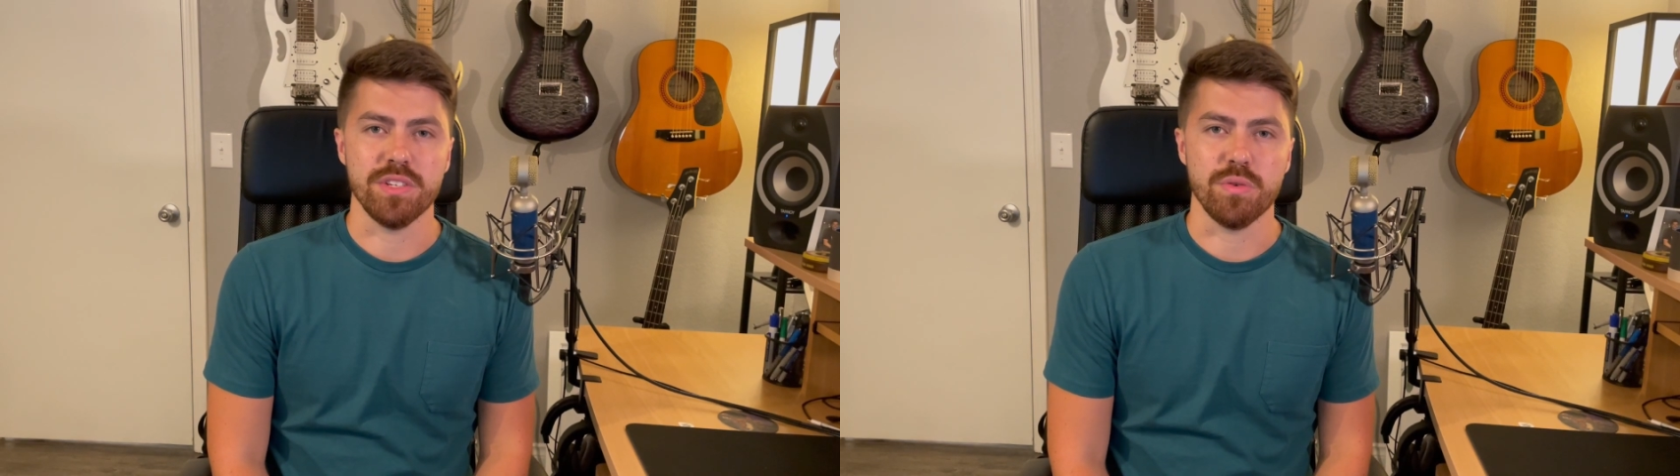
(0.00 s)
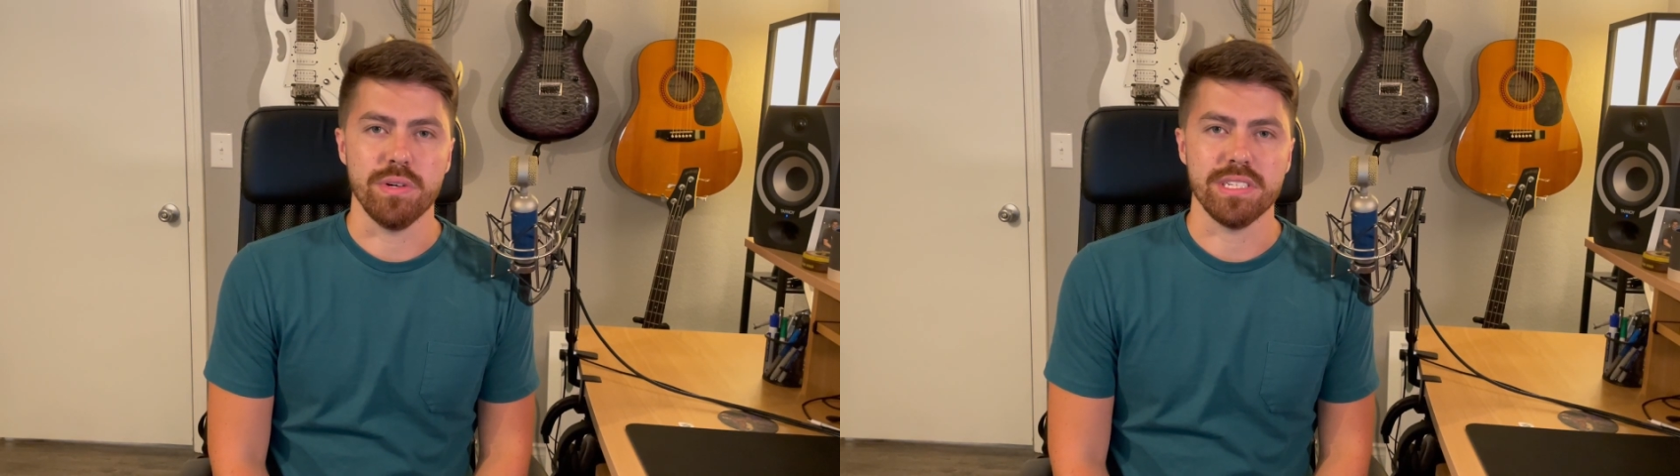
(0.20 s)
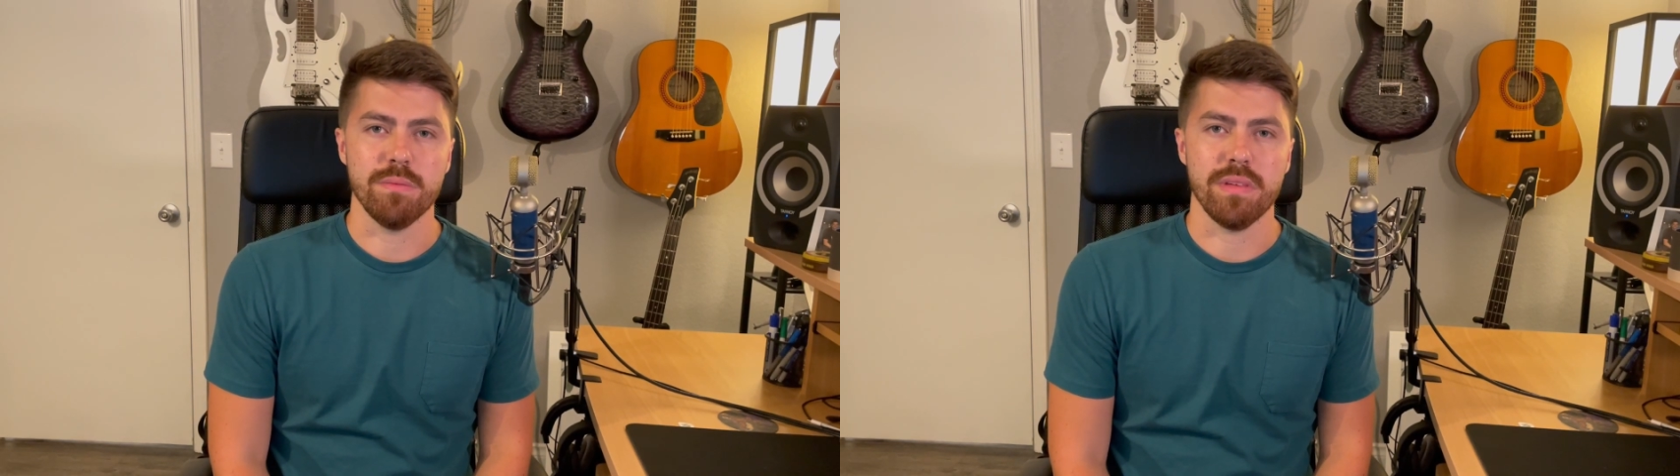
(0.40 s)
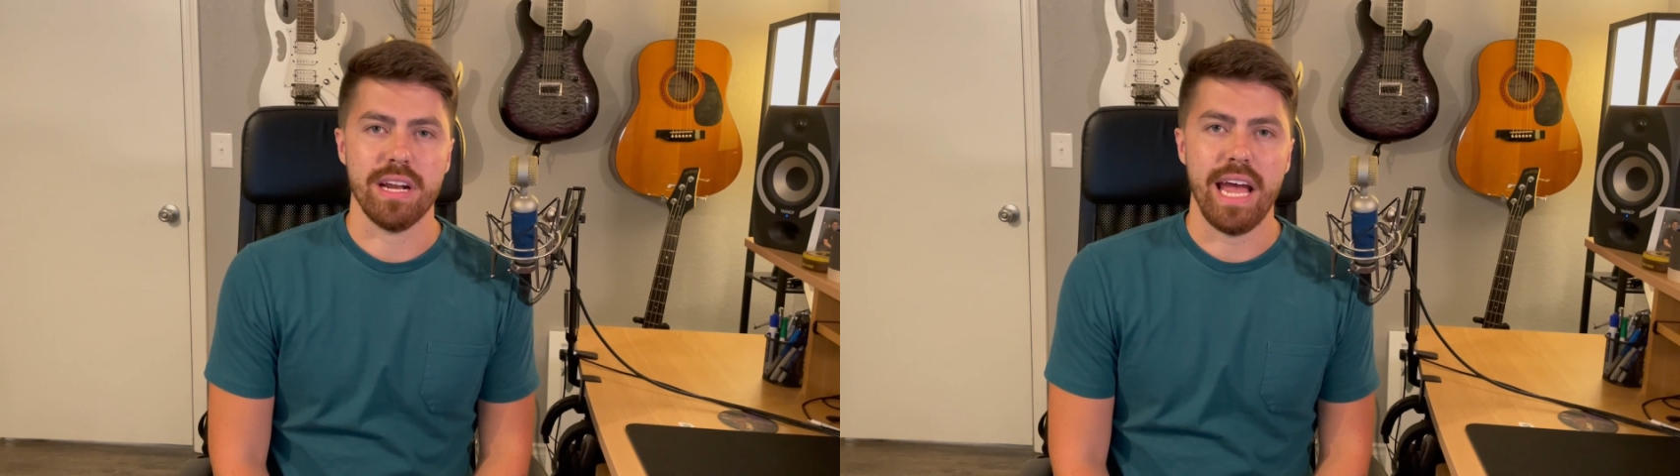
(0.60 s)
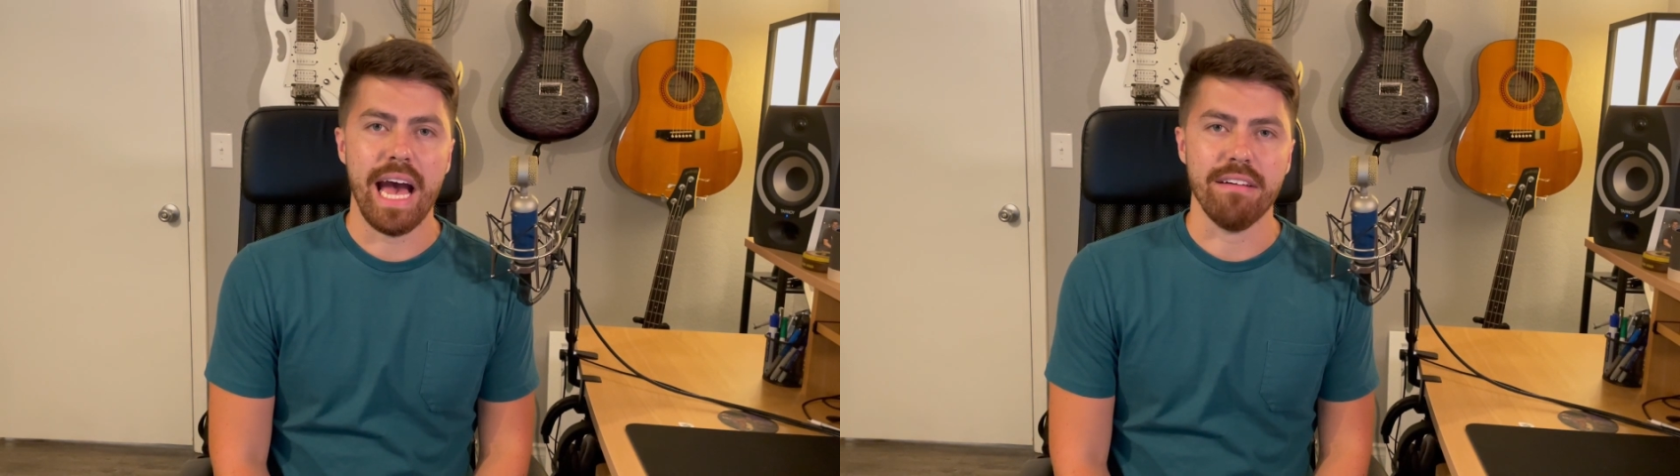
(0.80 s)
or wisdom that I
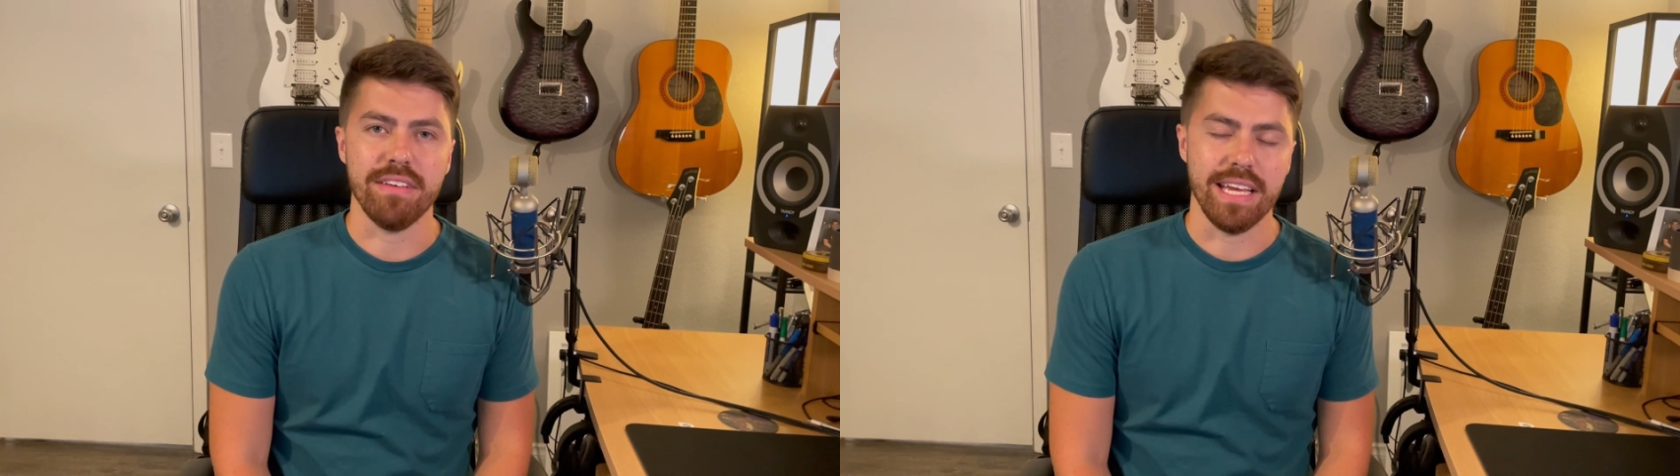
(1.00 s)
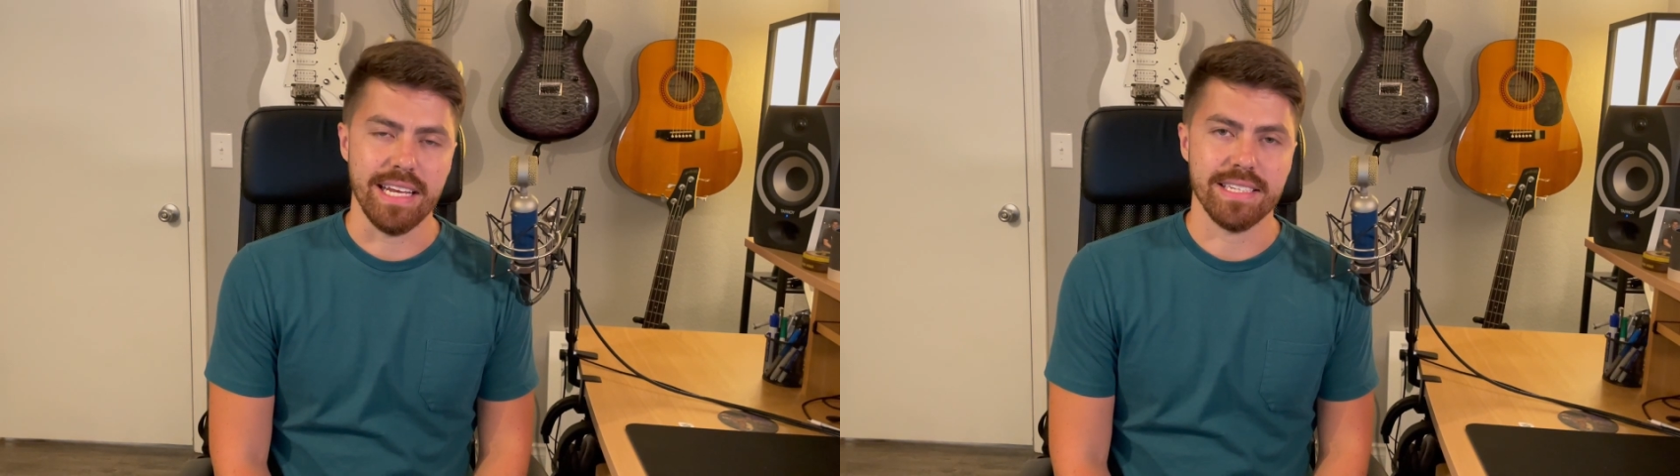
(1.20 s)
have in it.